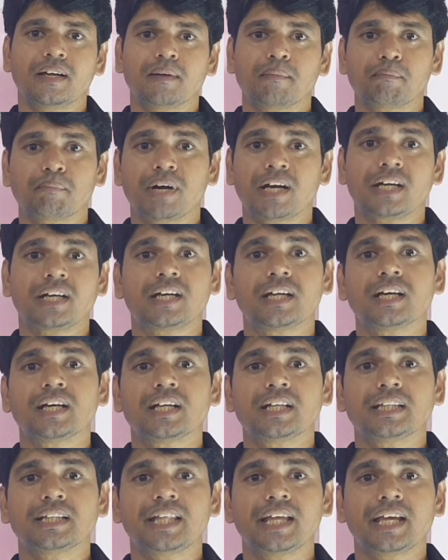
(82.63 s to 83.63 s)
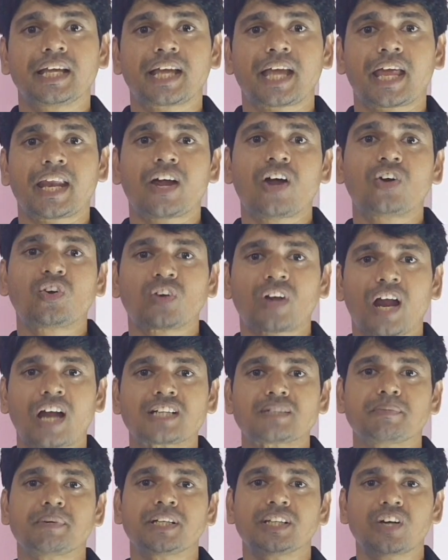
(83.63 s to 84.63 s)
but they cannot
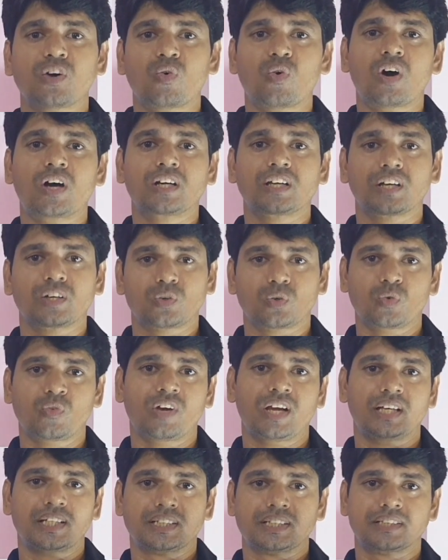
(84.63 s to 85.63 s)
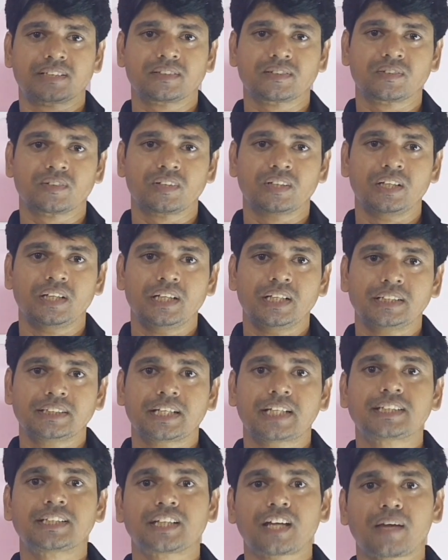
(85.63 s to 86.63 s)
transmit the water to wells.
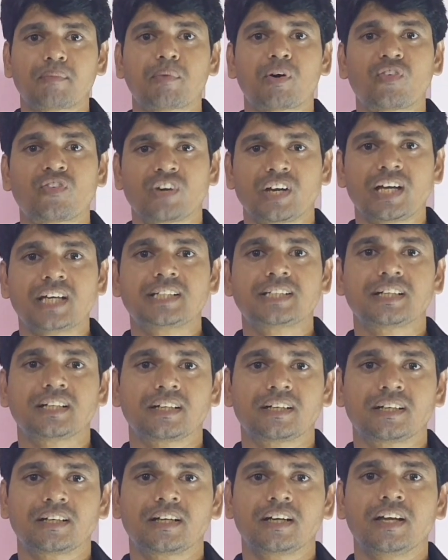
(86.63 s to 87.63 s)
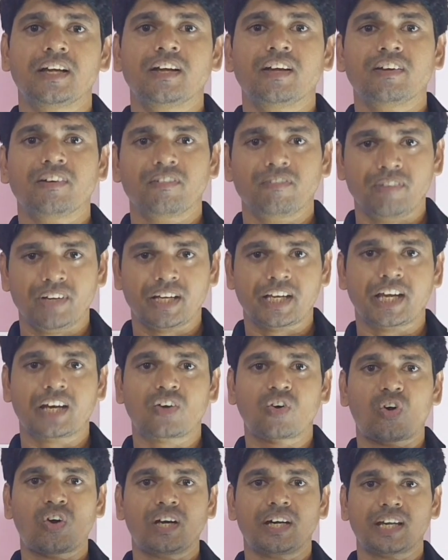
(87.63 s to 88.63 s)
Such type of nature we can
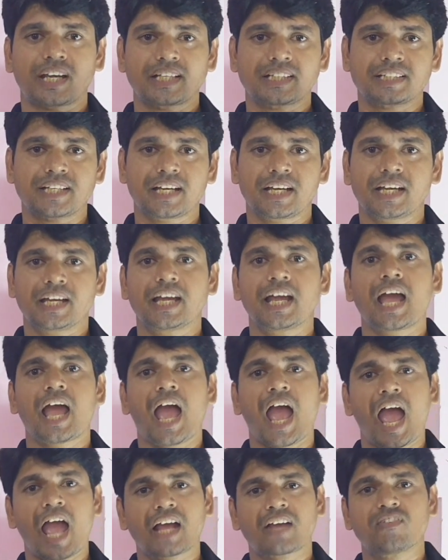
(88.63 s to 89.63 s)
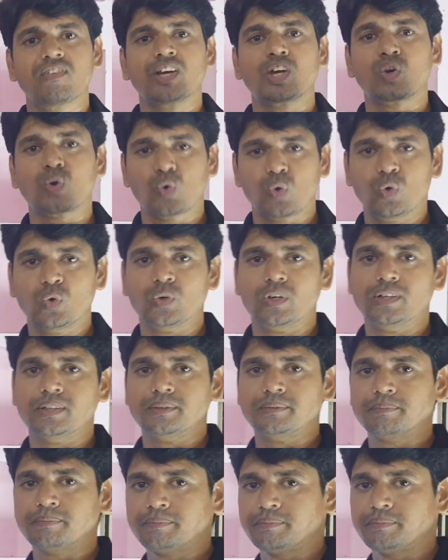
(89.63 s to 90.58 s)
call it as a aquiclude.